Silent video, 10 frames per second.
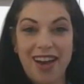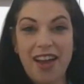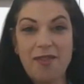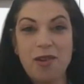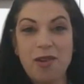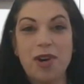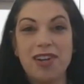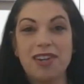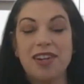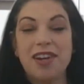Hi,
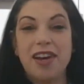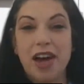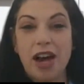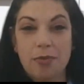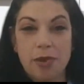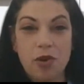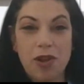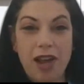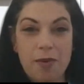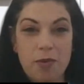everyone. I'm
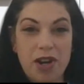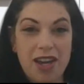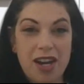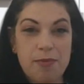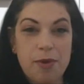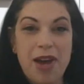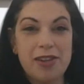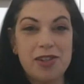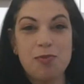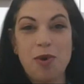Nicole Hemrick, and I'm the
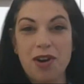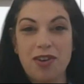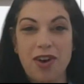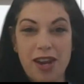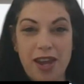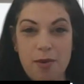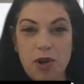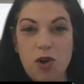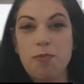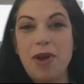managing partner at
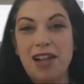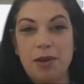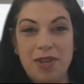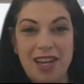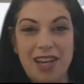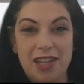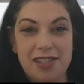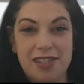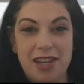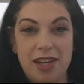Hemrick O'Malley,
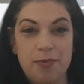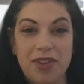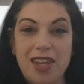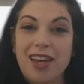PLLC.